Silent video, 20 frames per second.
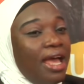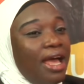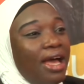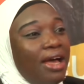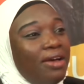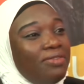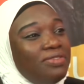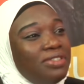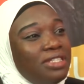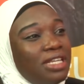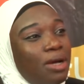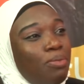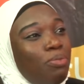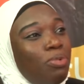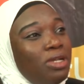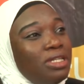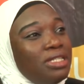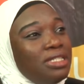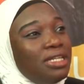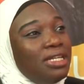After
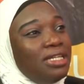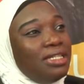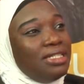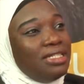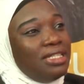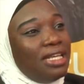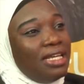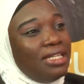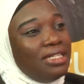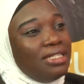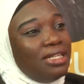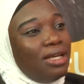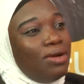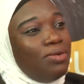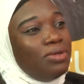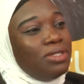political science, I